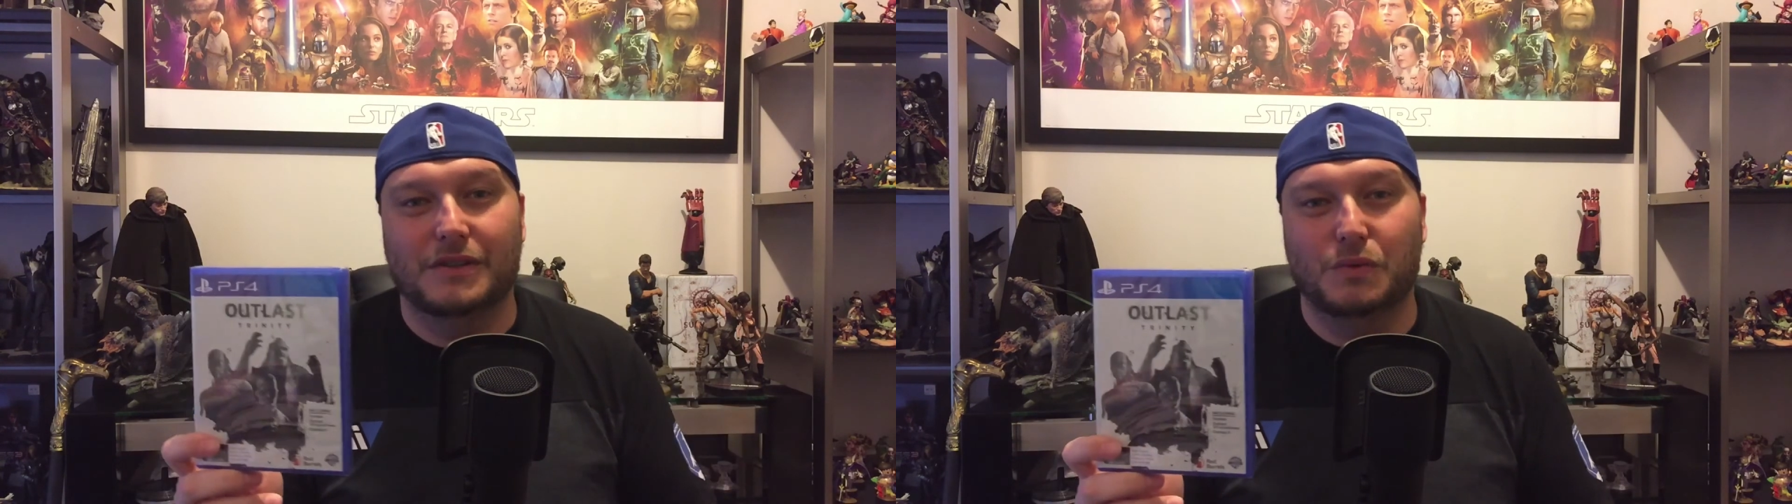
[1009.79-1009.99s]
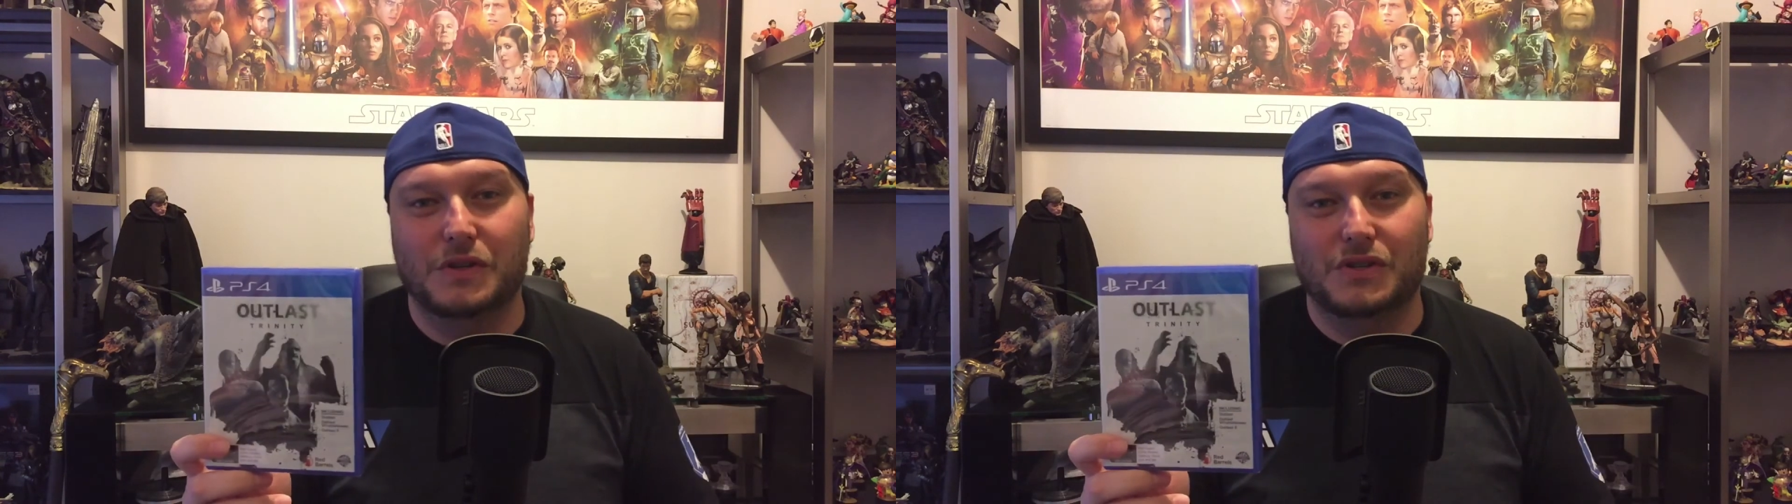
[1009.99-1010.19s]

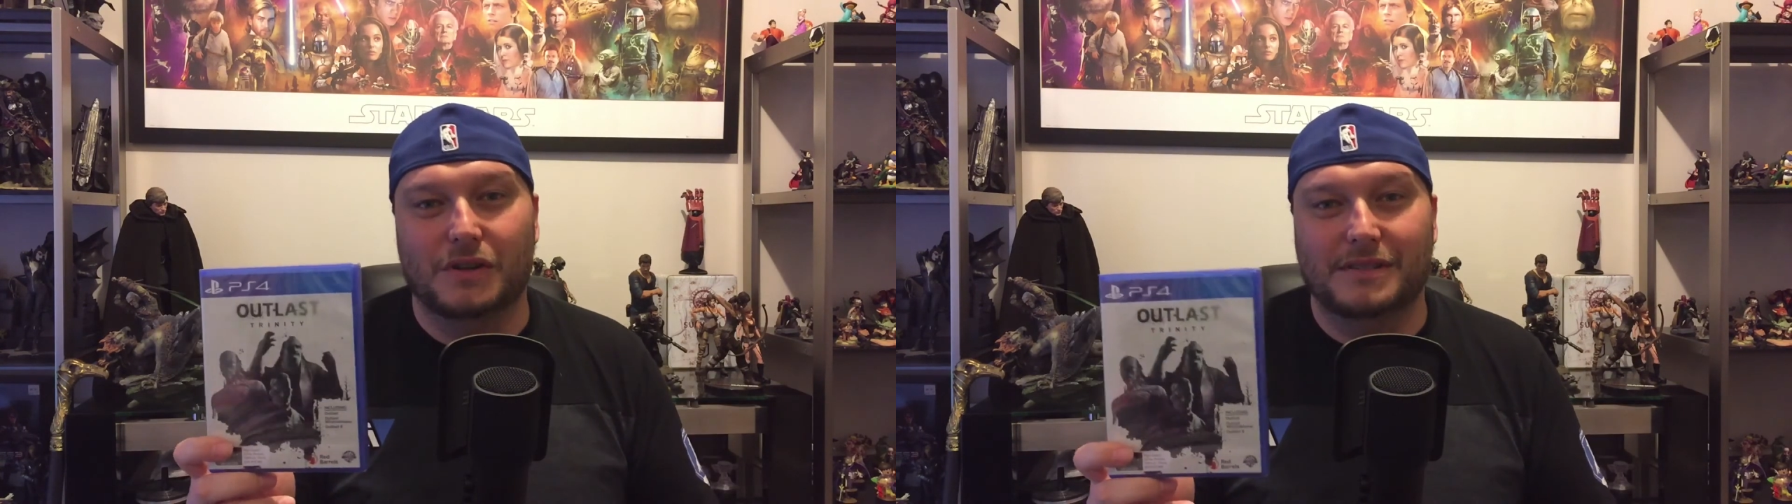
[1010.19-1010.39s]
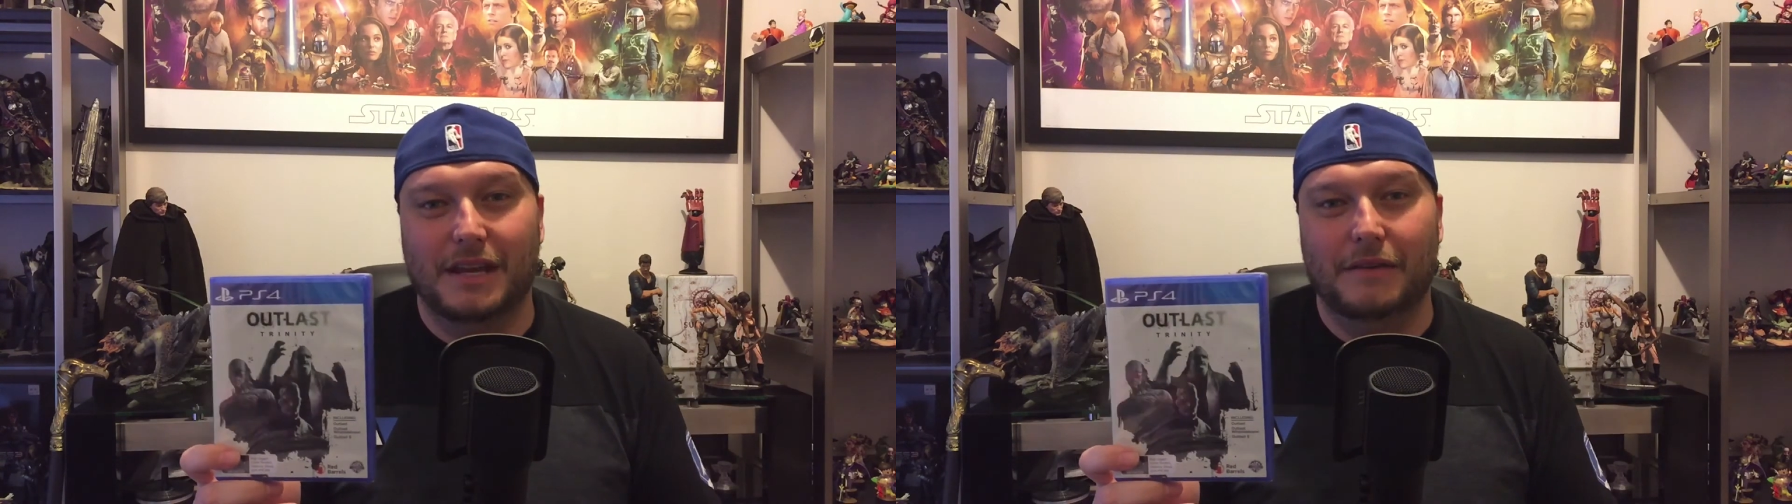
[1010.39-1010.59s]

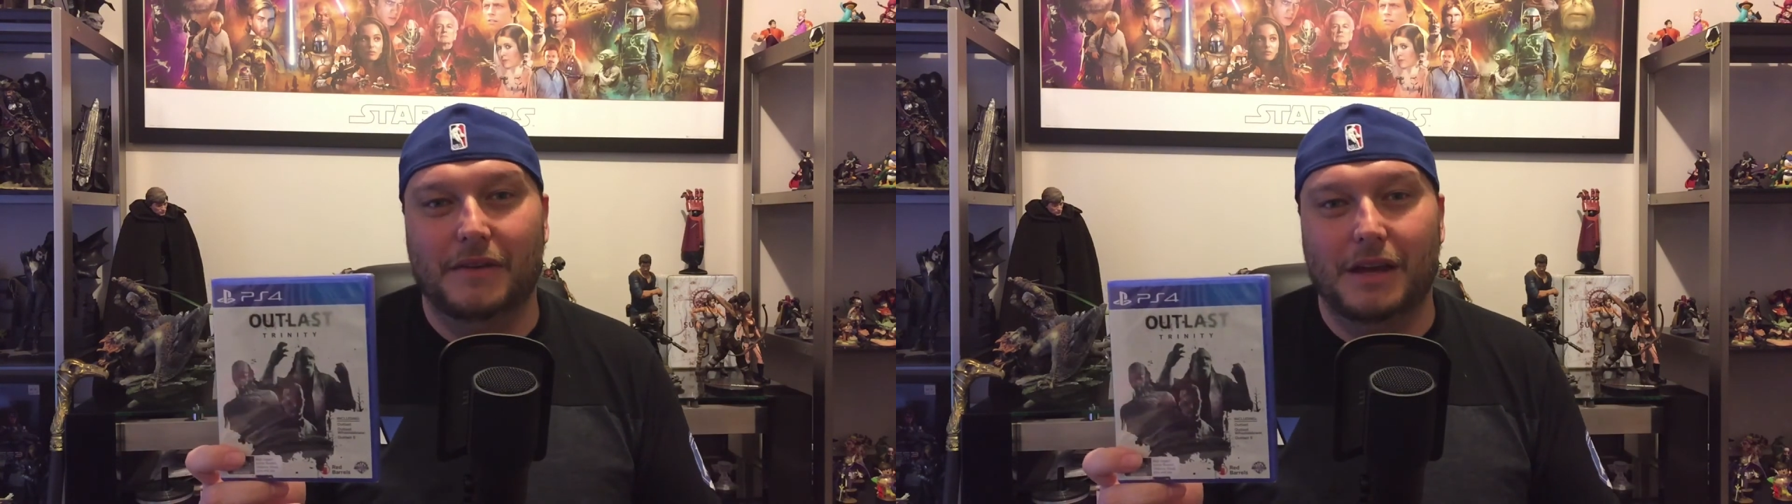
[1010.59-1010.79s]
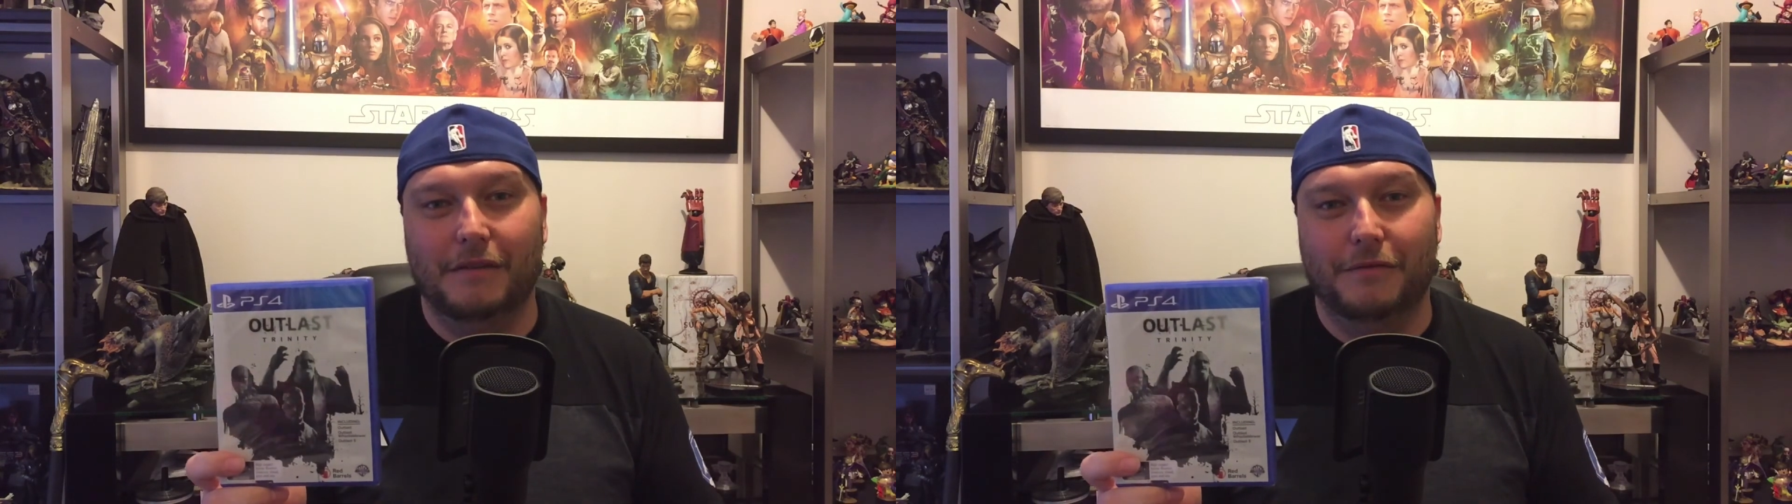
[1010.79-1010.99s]

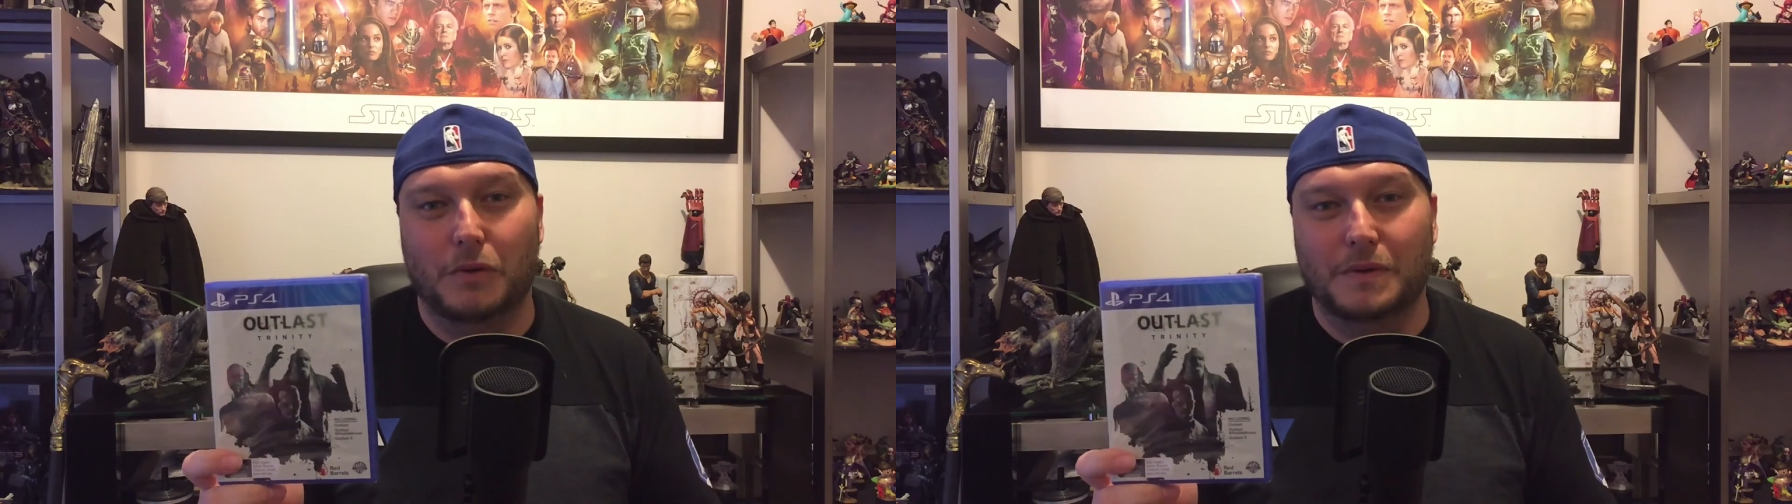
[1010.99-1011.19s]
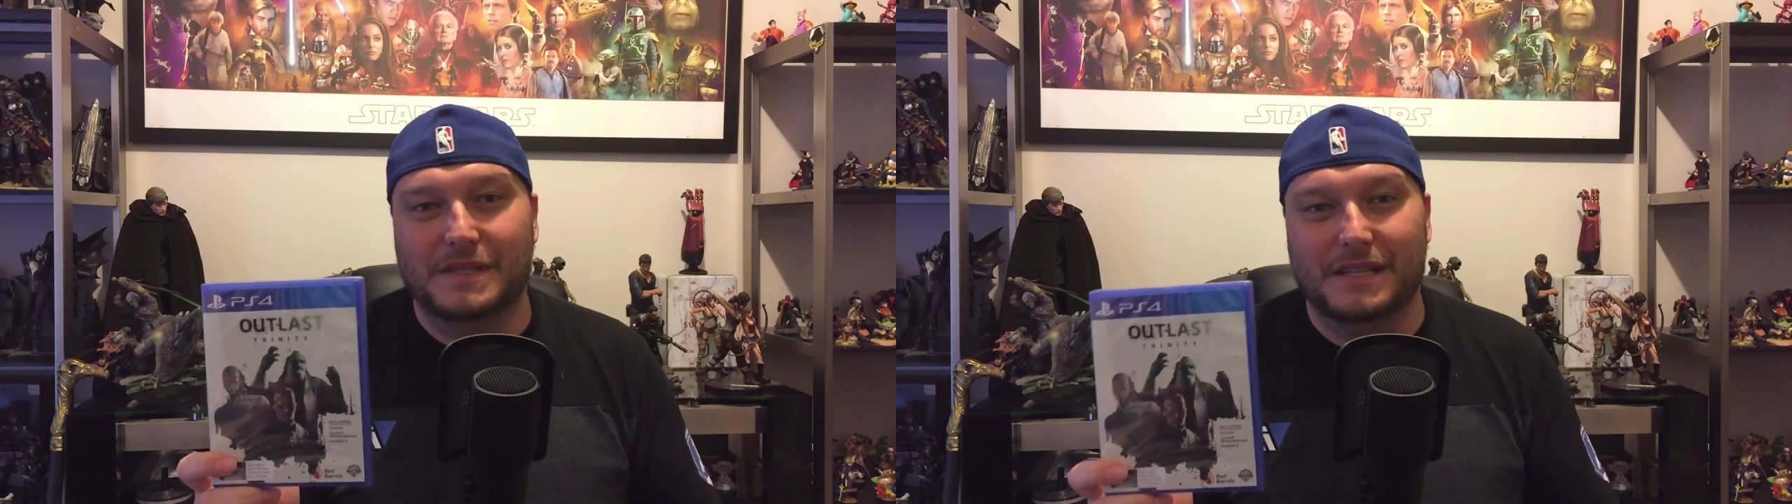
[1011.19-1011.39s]
twitch.tv
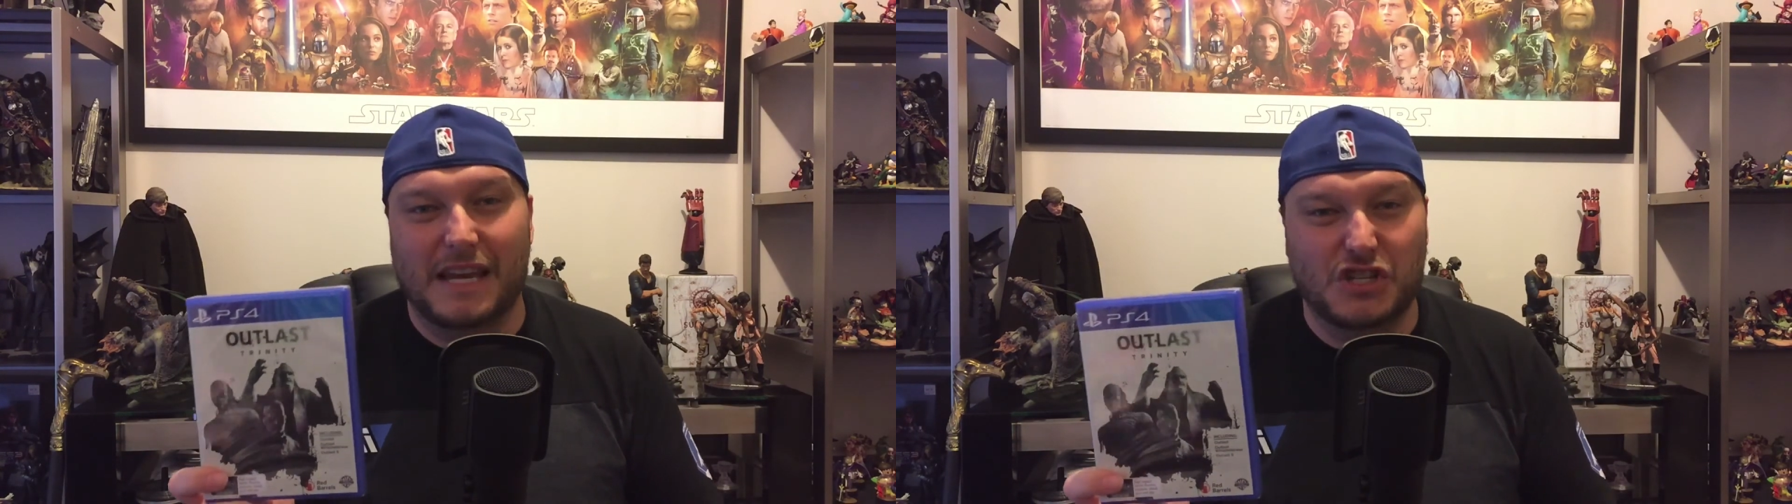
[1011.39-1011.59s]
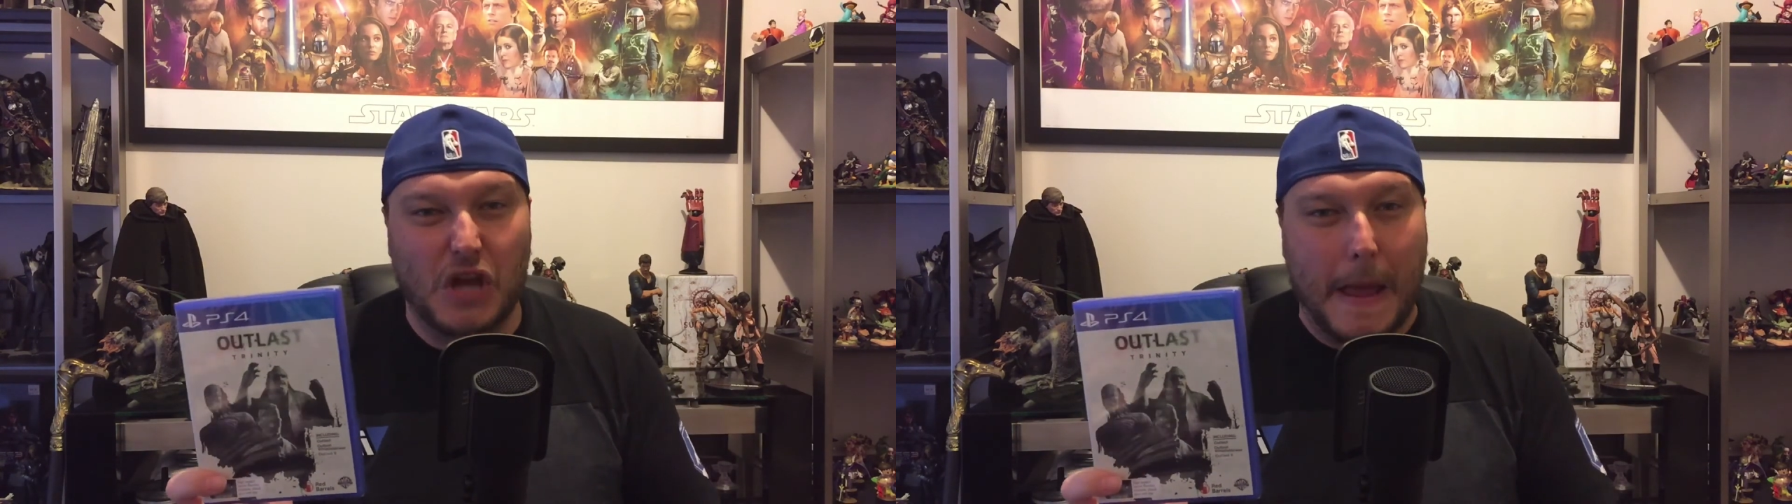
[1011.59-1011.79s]
forward
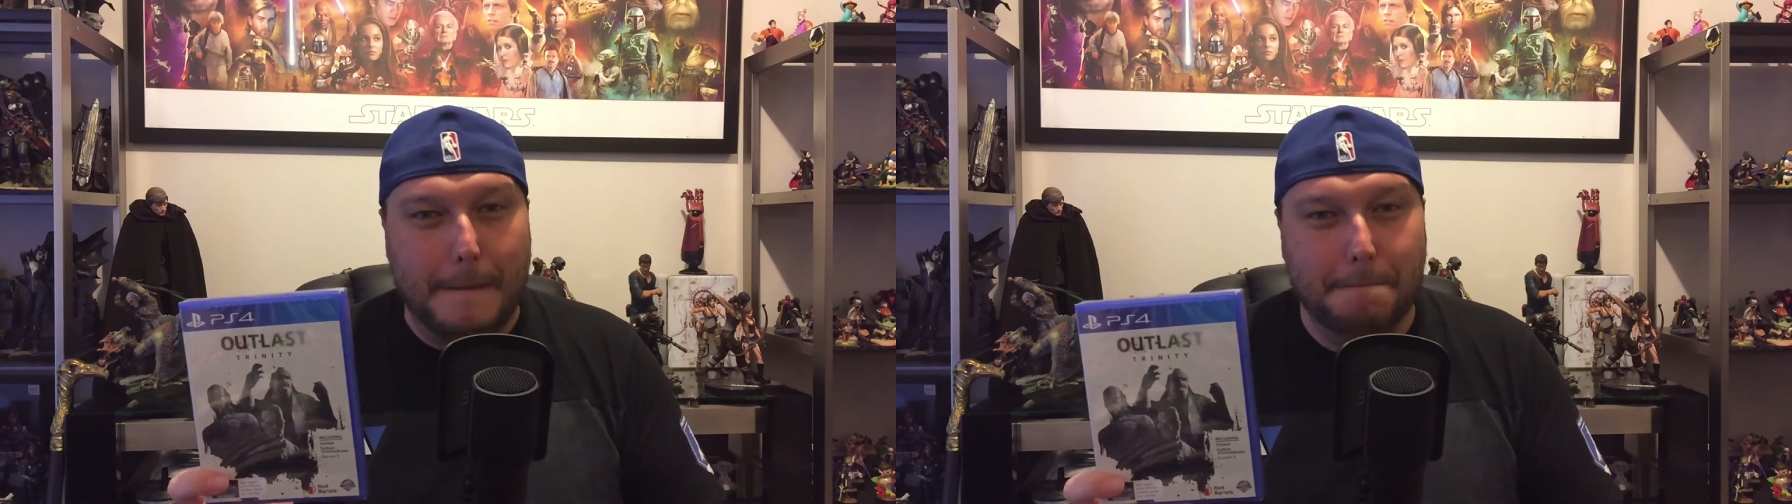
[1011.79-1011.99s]
slash